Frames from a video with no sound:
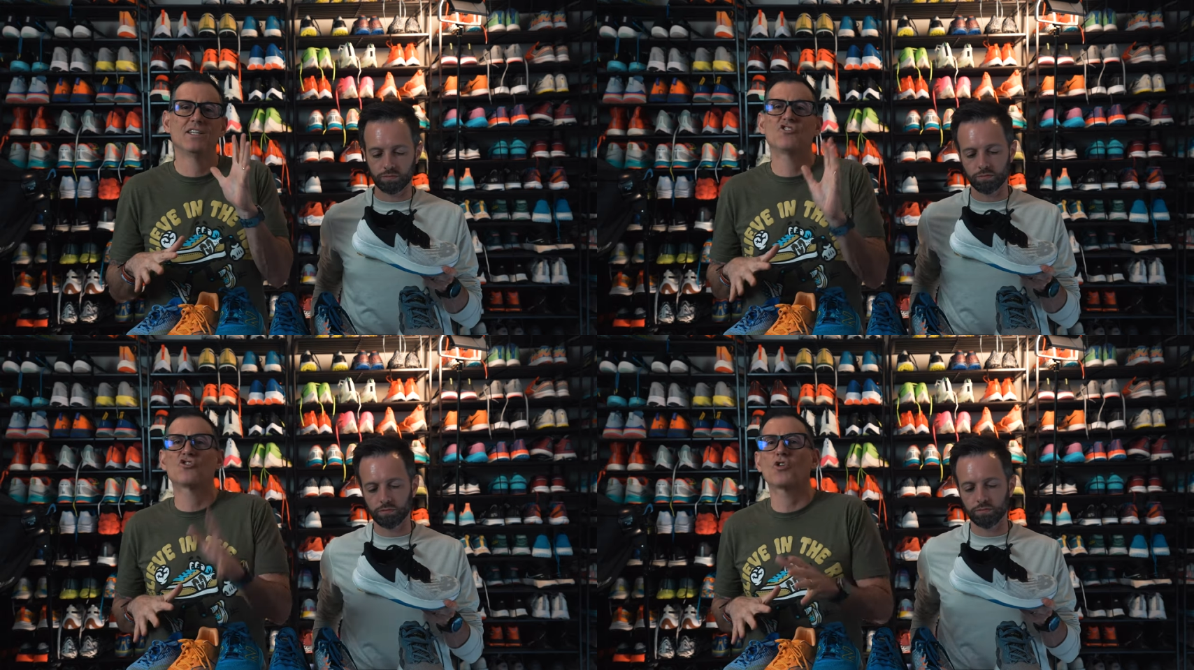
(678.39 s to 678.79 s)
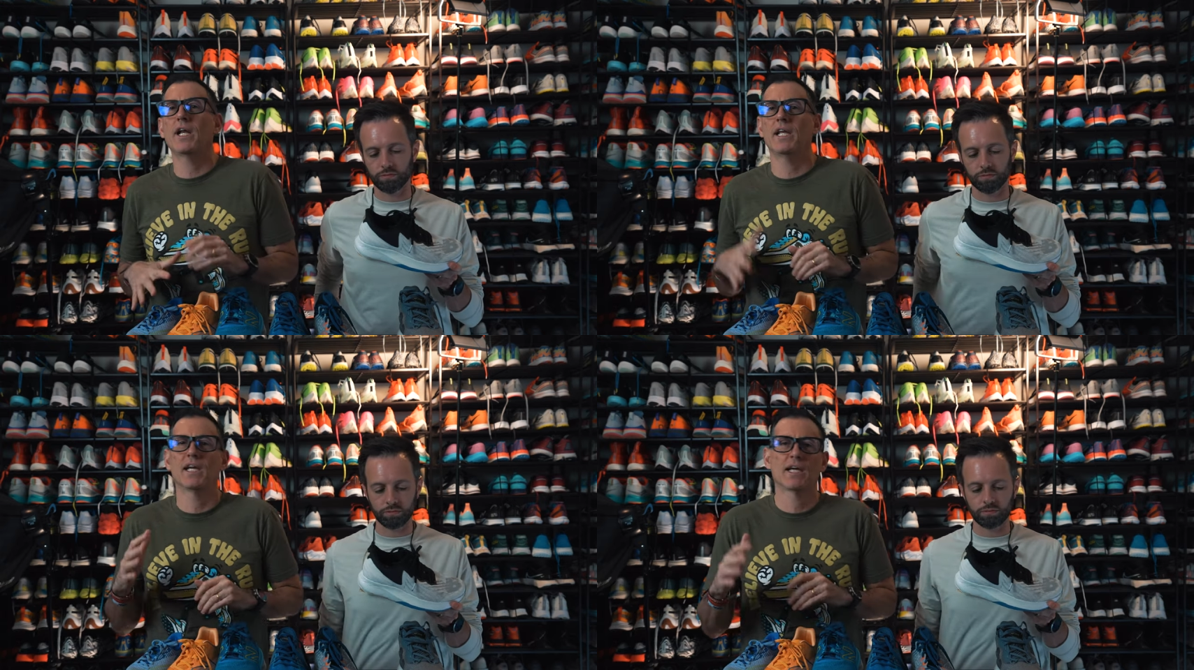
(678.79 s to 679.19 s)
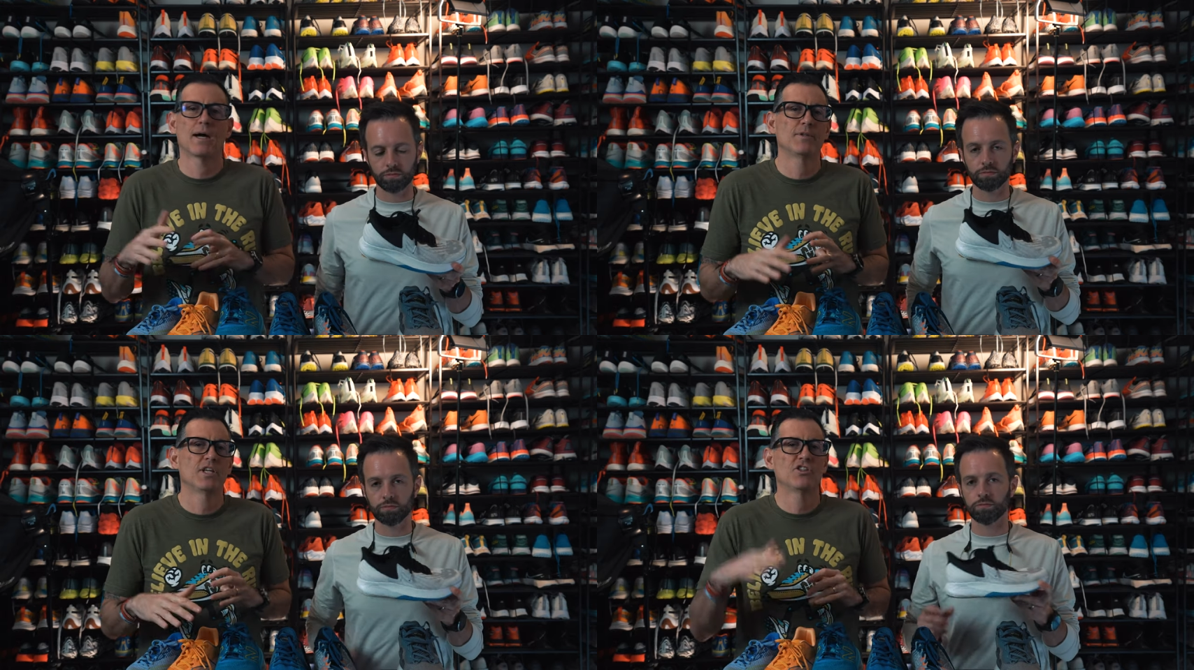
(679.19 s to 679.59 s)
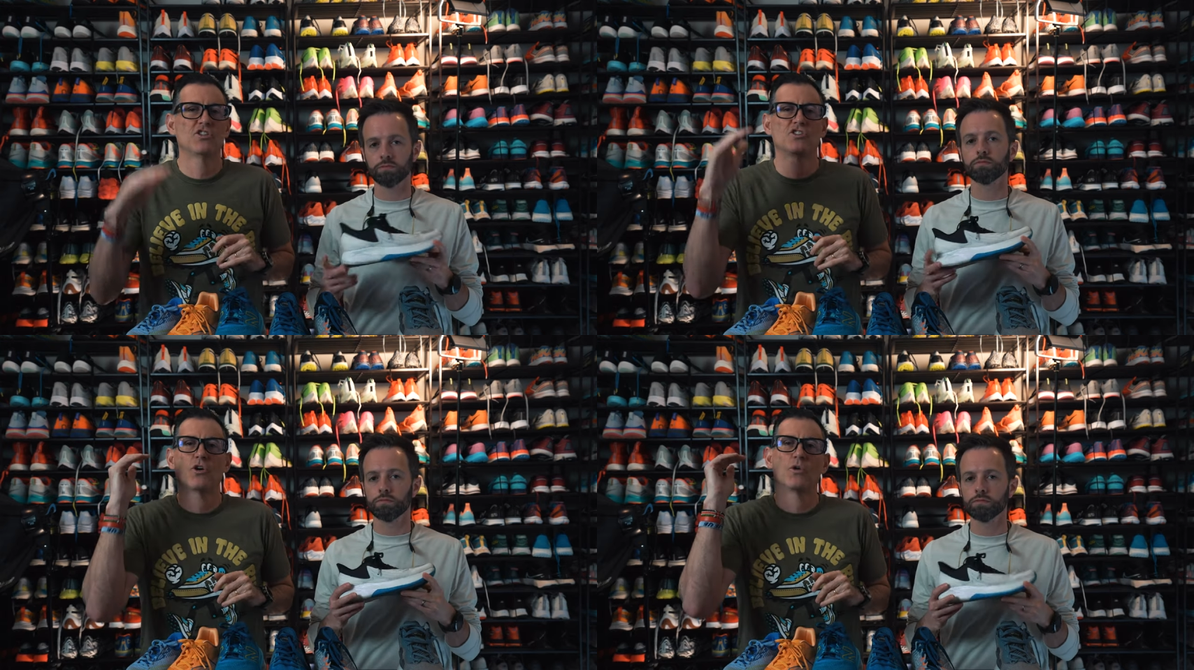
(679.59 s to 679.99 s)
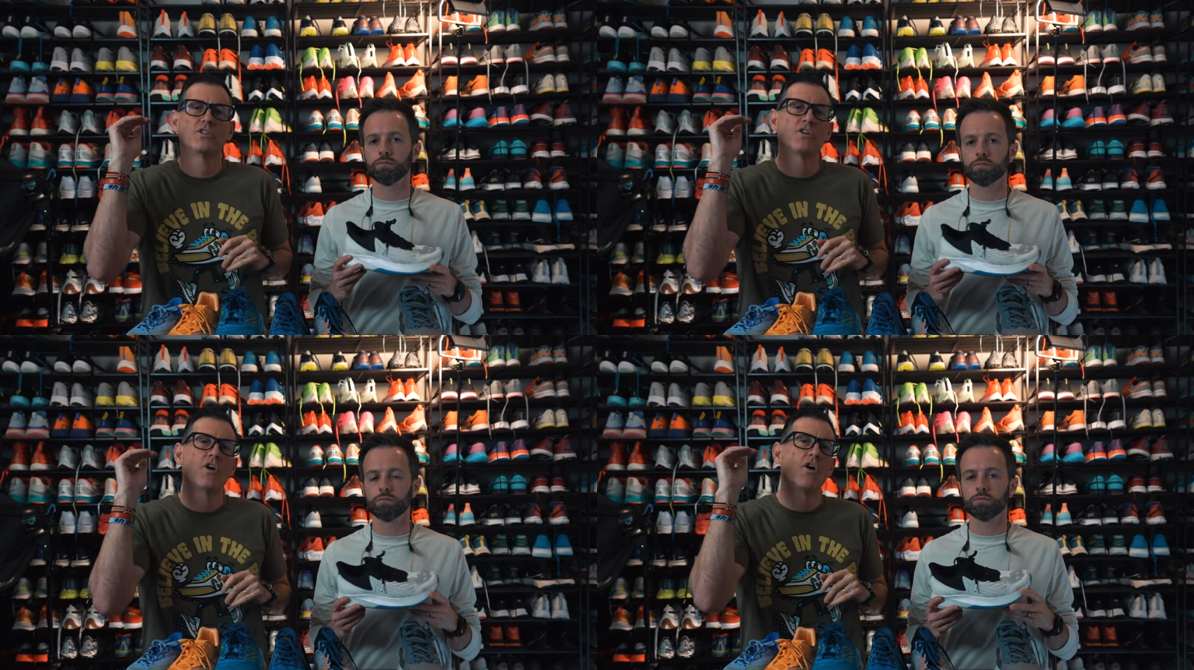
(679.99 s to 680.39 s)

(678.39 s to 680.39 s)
Speaker 1: It's training and competition, so it's